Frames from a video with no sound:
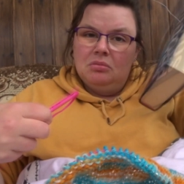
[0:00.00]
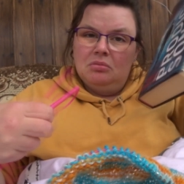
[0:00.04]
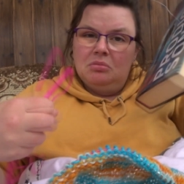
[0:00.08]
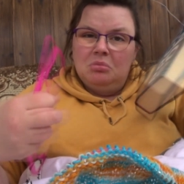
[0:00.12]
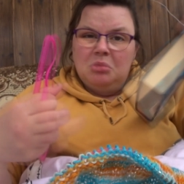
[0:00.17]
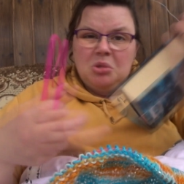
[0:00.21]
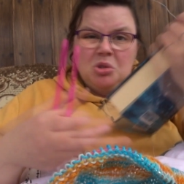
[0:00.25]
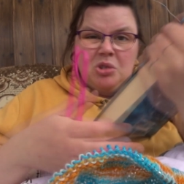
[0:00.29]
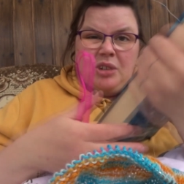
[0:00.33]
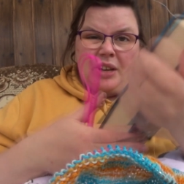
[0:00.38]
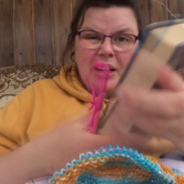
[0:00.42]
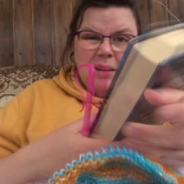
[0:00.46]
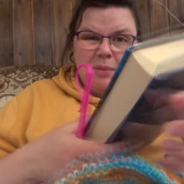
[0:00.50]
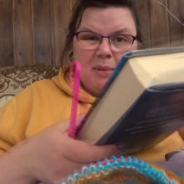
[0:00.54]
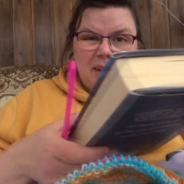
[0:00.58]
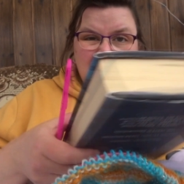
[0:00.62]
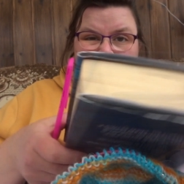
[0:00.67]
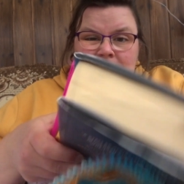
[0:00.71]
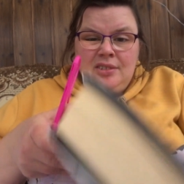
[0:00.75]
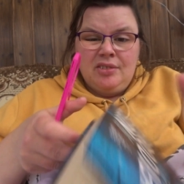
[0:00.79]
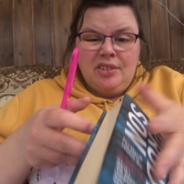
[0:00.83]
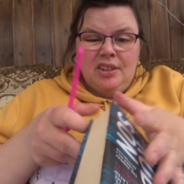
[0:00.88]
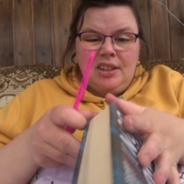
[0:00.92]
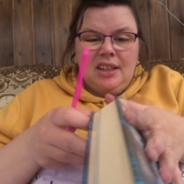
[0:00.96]
Would
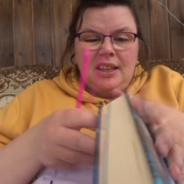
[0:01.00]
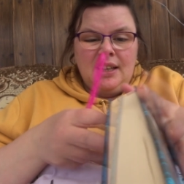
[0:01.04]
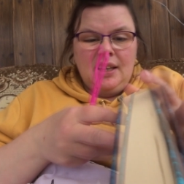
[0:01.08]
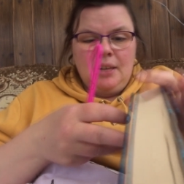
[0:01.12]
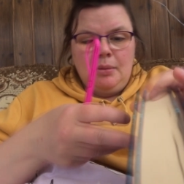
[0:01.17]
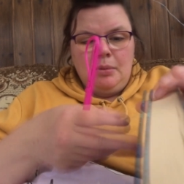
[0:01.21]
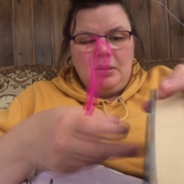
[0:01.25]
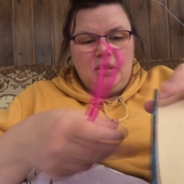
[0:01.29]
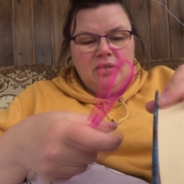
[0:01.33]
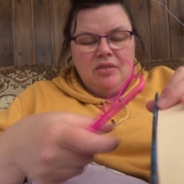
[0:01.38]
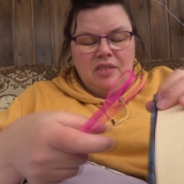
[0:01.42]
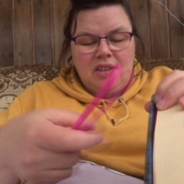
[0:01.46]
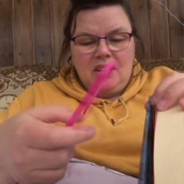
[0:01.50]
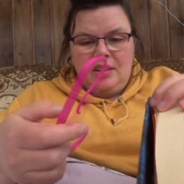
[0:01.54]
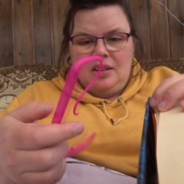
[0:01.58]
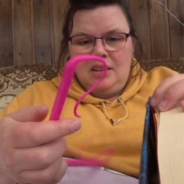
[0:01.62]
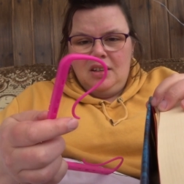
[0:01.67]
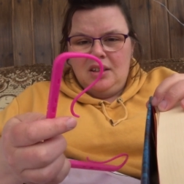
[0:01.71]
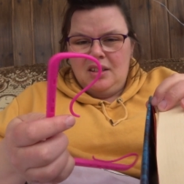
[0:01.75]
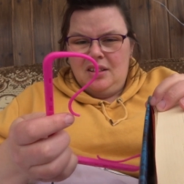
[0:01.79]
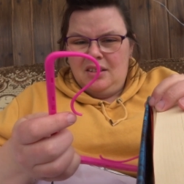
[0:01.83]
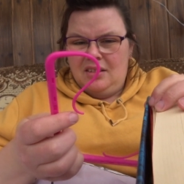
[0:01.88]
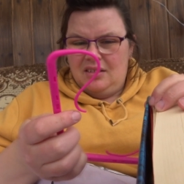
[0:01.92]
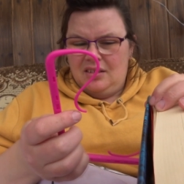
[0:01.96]
recommend if you like a bit of a
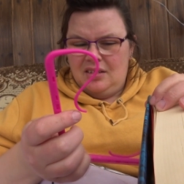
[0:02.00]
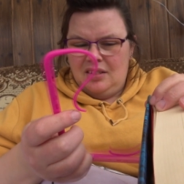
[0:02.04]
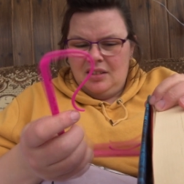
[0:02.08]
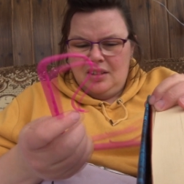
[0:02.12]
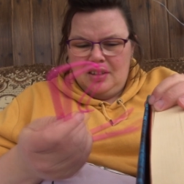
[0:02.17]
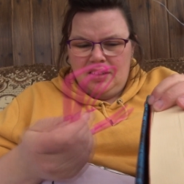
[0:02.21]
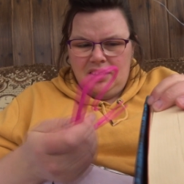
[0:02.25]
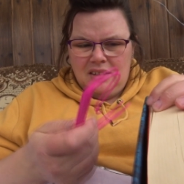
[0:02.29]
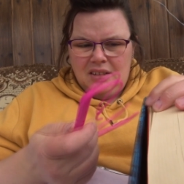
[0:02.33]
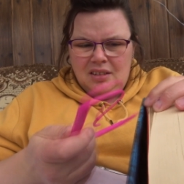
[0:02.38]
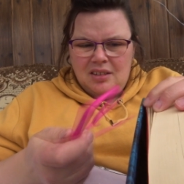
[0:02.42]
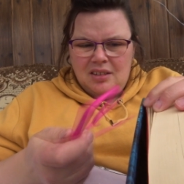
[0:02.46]
thriller.